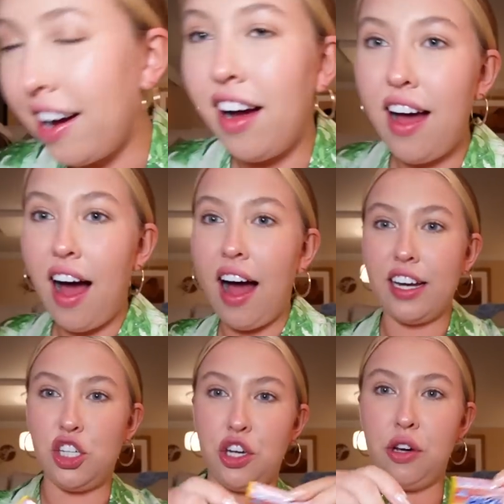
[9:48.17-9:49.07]
got
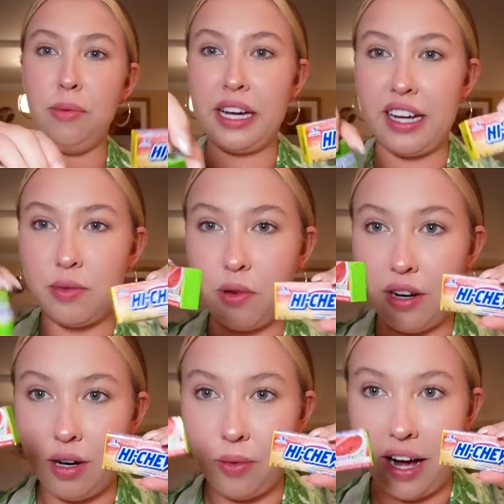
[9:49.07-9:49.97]
Hi-Chew because we're
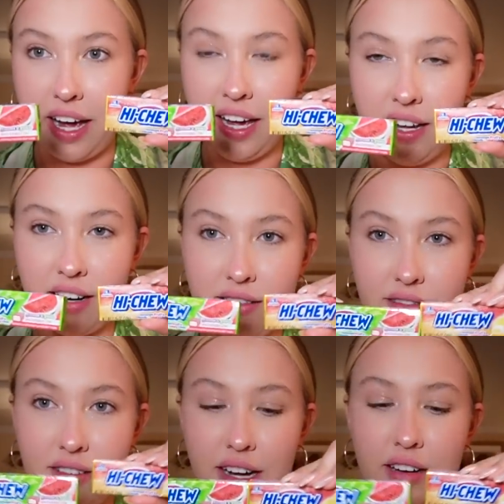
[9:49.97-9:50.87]
in Hawaii and
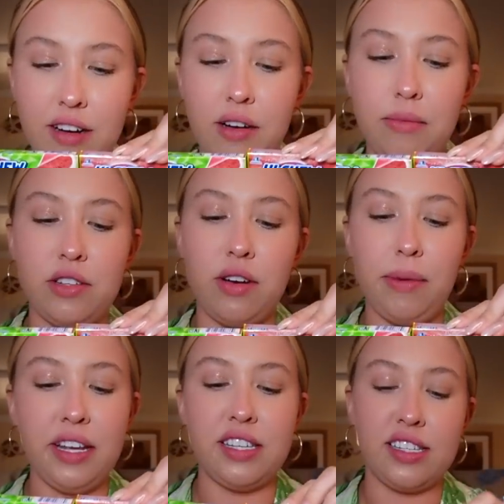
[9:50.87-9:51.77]
I don't know, Miss
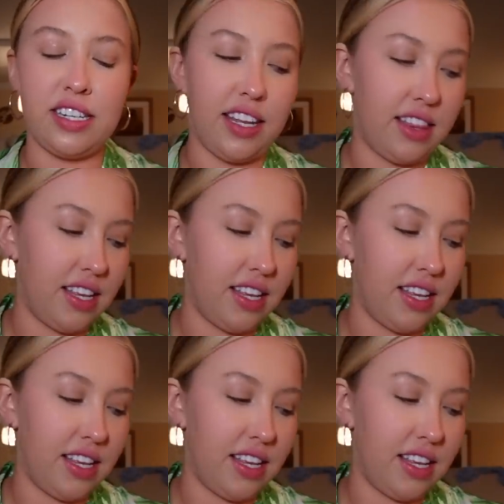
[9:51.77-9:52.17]
Remy says to get